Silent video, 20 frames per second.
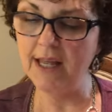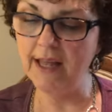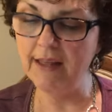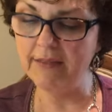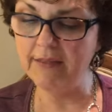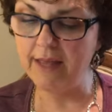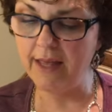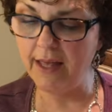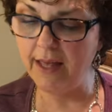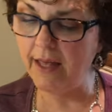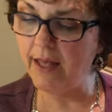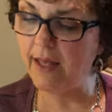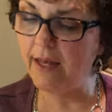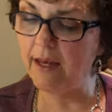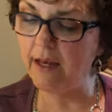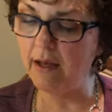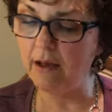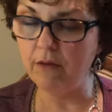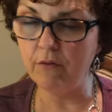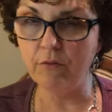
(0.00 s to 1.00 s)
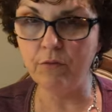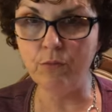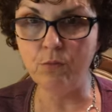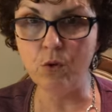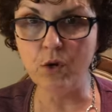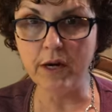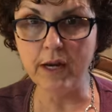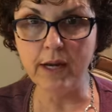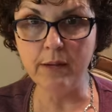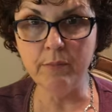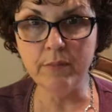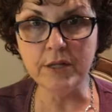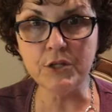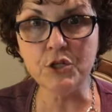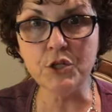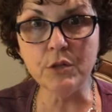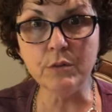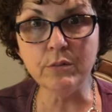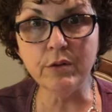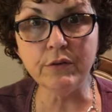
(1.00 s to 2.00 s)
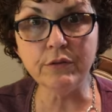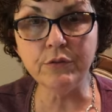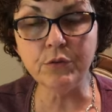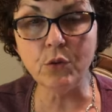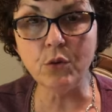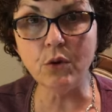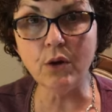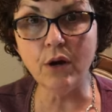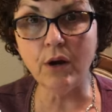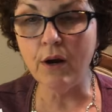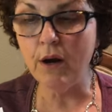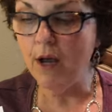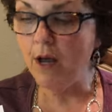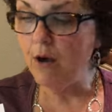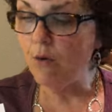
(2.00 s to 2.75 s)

And then what I mentioned before,